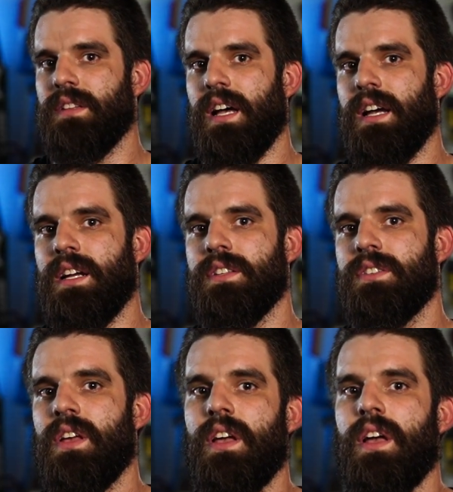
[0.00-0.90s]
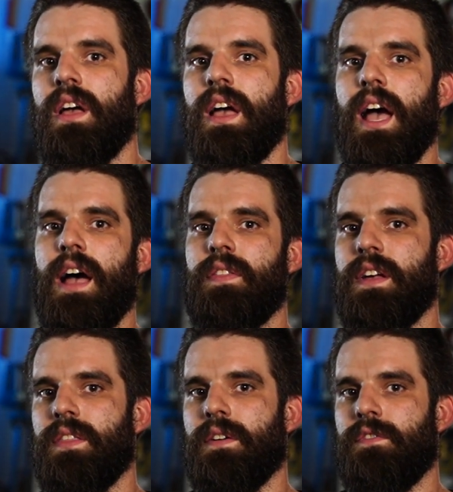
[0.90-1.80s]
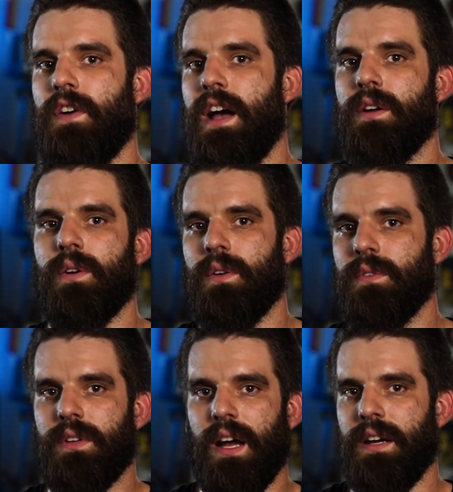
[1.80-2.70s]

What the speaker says: lines. And then the final kind